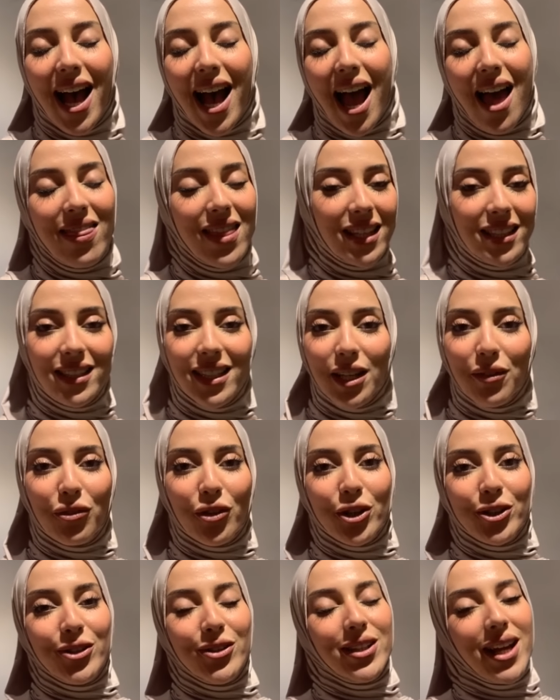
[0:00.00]
And that's it
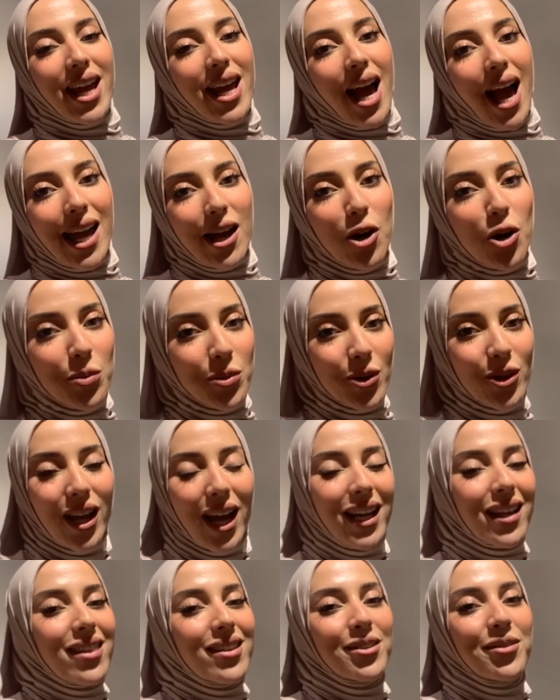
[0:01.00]
for today. I hope you
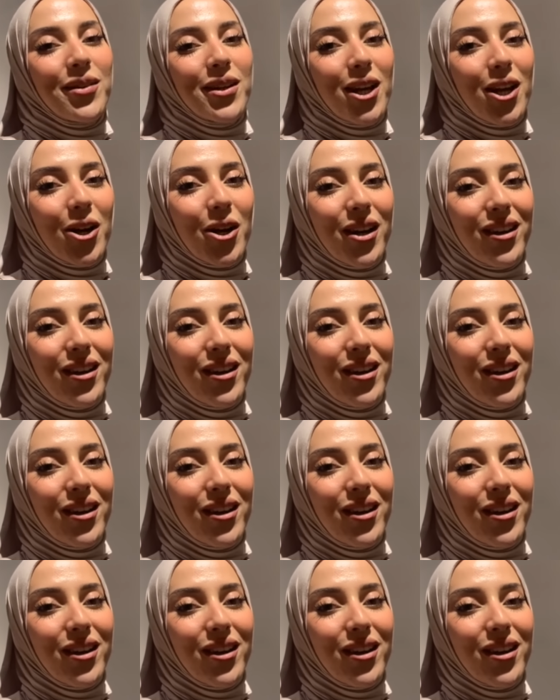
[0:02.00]
liked this video.